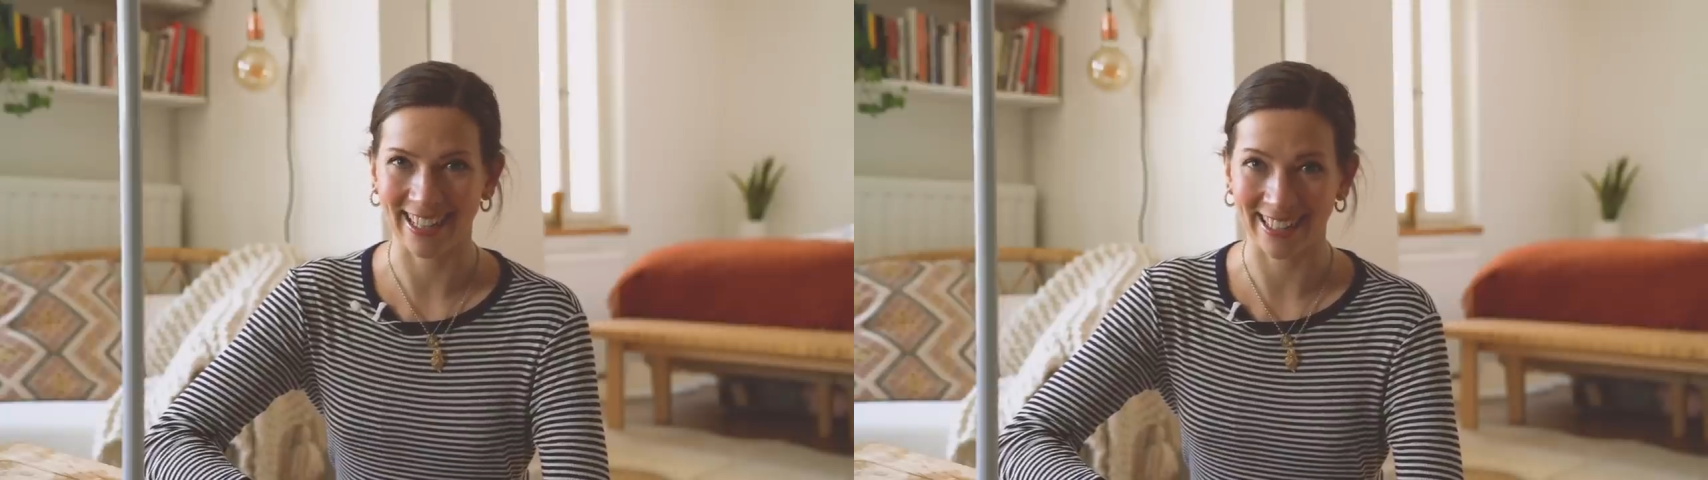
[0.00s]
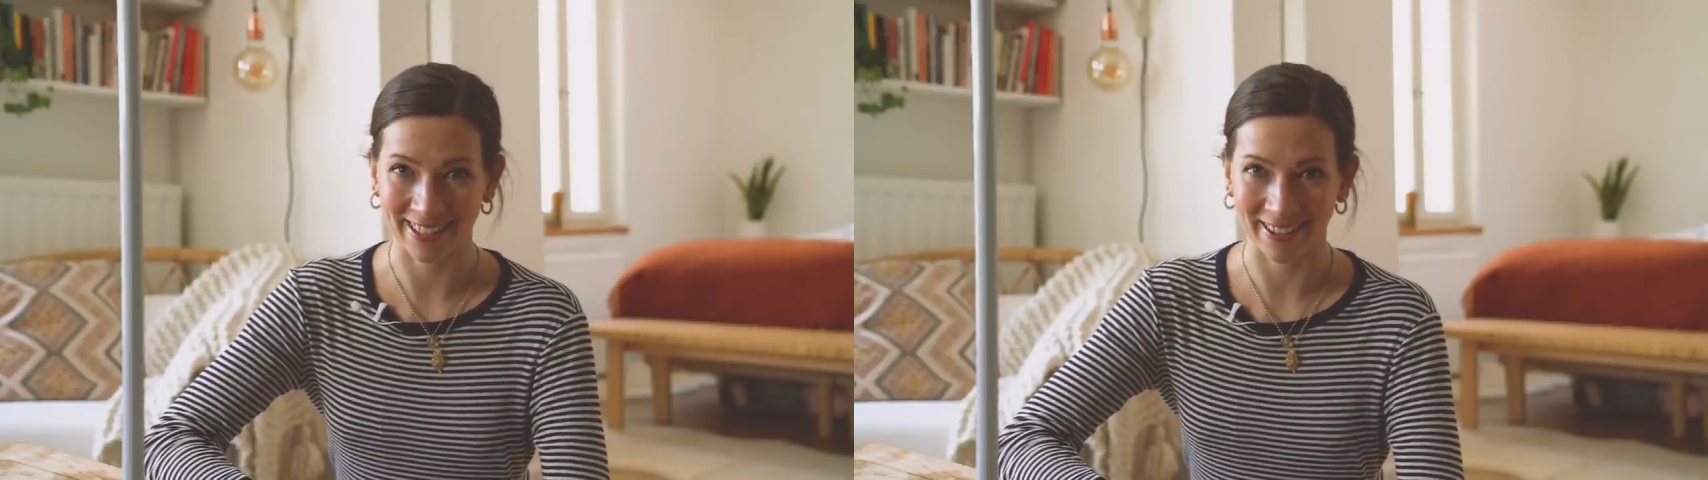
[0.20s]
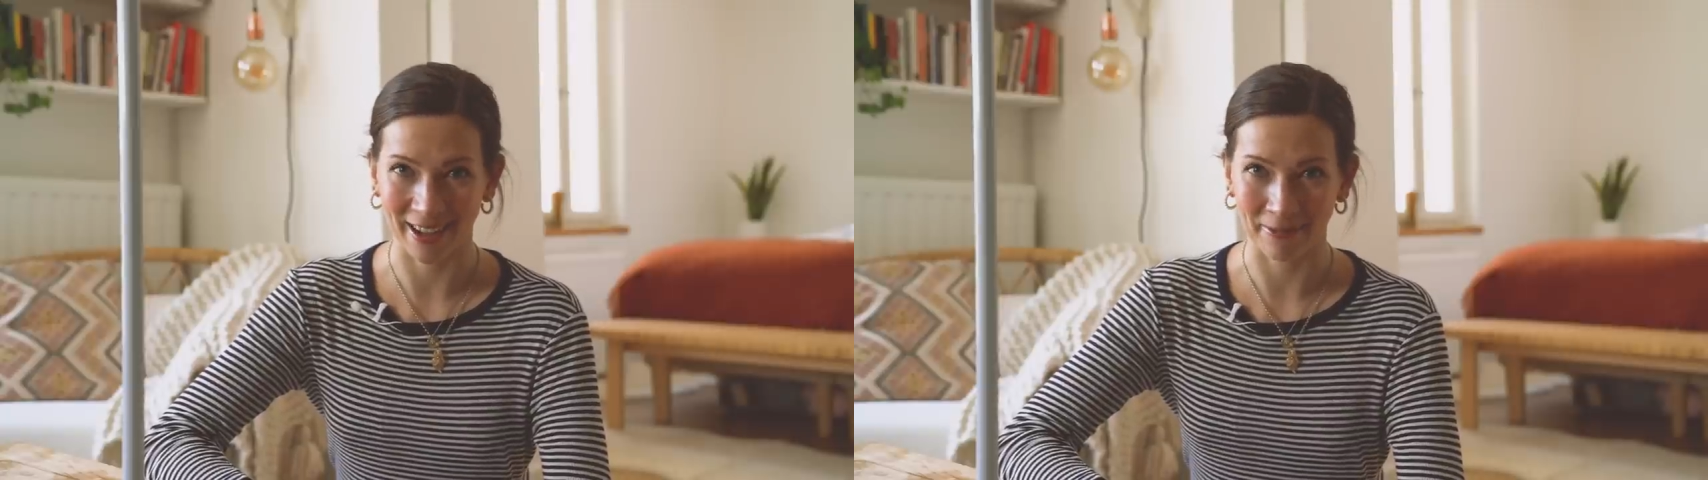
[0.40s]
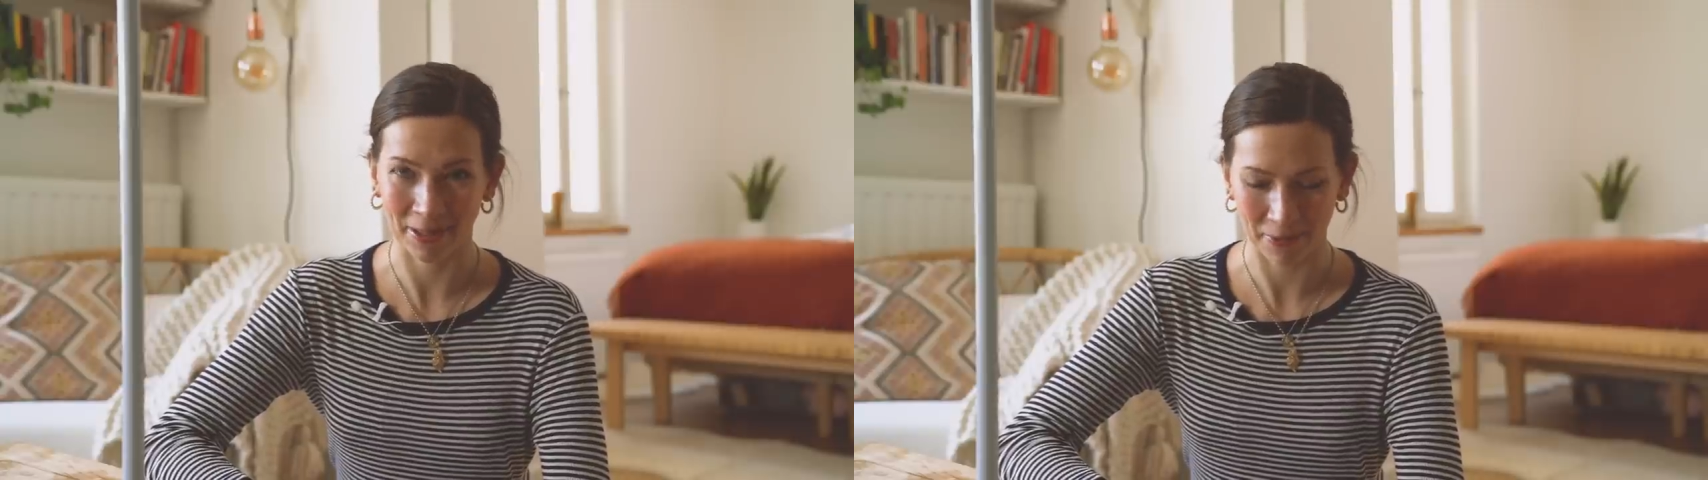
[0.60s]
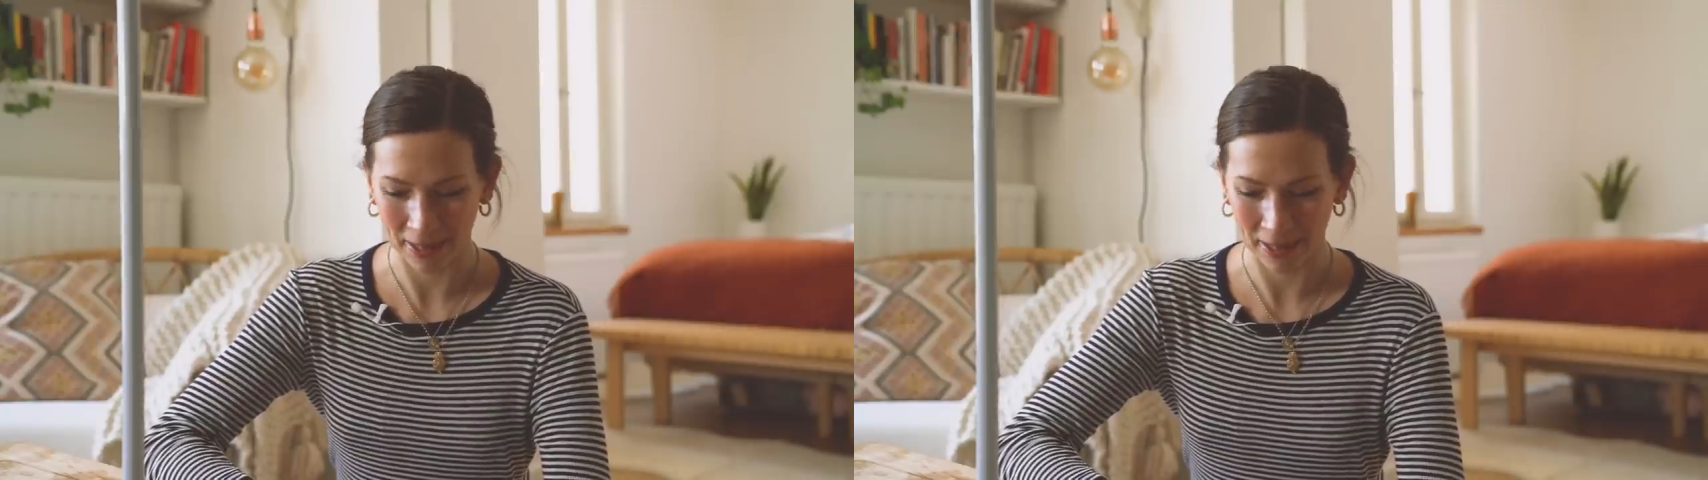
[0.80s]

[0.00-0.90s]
Instagram as